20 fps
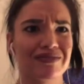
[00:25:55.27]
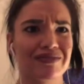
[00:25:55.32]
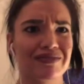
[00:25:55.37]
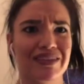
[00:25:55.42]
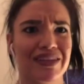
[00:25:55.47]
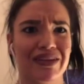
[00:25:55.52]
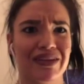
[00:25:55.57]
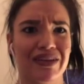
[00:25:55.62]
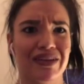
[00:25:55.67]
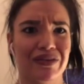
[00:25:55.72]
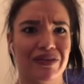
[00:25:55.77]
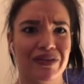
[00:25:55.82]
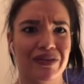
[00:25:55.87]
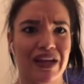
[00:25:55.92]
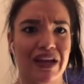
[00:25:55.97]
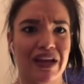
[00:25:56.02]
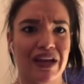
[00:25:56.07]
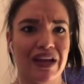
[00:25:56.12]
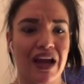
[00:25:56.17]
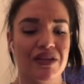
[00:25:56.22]
You know,
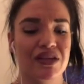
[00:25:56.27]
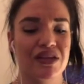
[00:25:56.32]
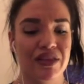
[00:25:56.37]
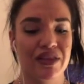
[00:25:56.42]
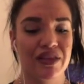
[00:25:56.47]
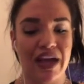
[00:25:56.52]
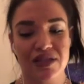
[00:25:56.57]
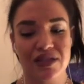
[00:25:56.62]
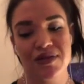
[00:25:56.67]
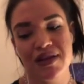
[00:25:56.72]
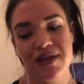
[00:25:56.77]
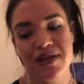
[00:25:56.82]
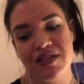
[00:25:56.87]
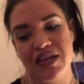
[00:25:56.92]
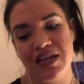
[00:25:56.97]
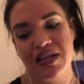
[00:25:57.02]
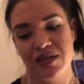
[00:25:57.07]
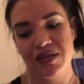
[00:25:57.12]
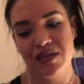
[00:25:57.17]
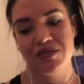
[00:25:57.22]
like, that's what I
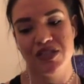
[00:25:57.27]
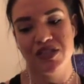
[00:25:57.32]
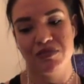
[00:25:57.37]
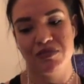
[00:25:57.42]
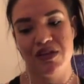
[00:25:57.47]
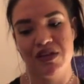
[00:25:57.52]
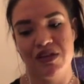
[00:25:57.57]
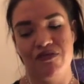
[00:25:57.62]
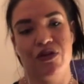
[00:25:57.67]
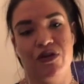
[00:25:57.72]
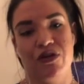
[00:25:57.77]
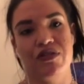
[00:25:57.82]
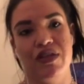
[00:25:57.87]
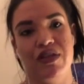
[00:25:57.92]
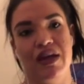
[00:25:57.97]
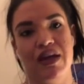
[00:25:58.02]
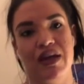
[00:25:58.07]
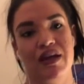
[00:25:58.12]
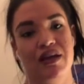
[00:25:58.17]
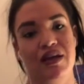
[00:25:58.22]
thank WWE for.
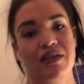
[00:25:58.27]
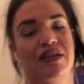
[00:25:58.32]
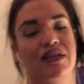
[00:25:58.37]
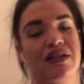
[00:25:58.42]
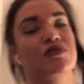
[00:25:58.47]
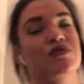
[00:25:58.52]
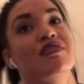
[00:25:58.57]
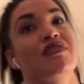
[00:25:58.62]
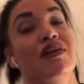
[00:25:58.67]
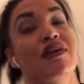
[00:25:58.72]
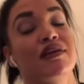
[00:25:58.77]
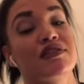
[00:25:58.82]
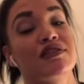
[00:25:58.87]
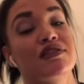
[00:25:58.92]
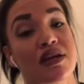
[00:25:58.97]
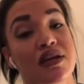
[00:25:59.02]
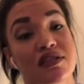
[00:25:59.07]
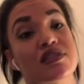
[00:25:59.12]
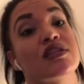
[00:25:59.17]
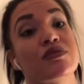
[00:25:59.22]
That's what I thank
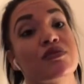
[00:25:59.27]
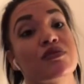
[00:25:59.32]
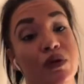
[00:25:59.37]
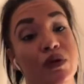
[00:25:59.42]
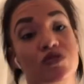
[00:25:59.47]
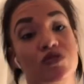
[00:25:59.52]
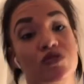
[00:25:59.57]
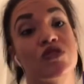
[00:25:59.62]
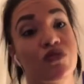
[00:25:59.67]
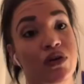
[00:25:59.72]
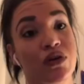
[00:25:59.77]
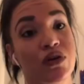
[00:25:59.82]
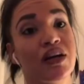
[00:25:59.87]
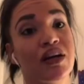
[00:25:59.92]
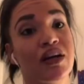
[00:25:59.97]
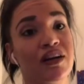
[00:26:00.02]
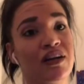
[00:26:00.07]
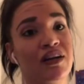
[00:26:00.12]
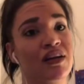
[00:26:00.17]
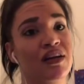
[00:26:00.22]
Dusty Rhodes
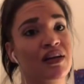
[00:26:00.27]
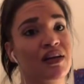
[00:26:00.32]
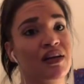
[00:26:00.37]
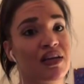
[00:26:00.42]
for. Mm-hmm.